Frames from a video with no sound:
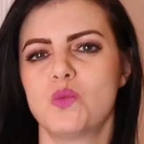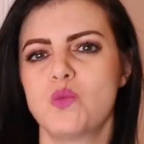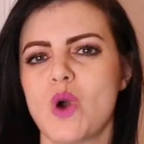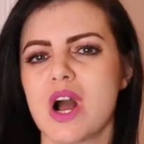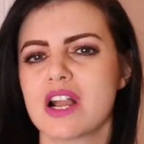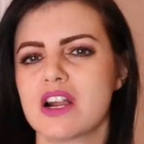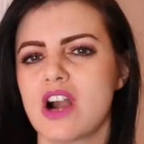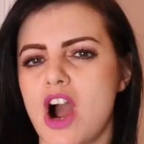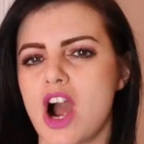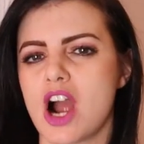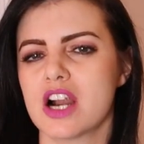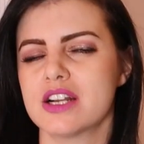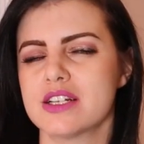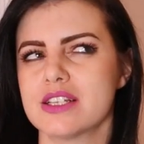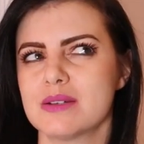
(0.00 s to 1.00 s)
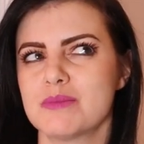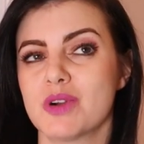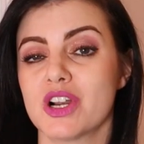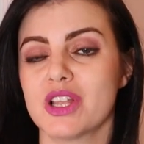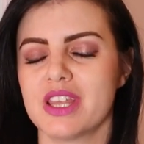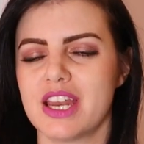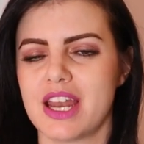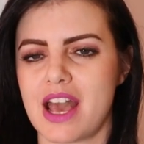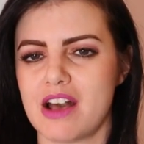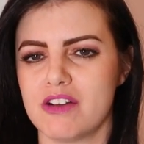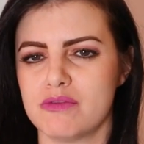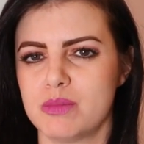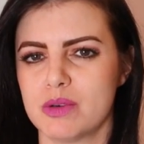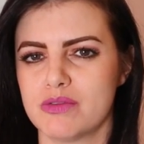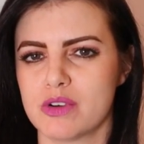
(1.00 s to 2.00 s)
What car did Marlene
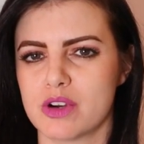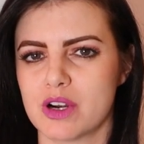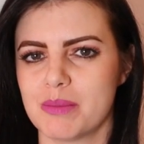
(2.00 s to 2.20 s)
have before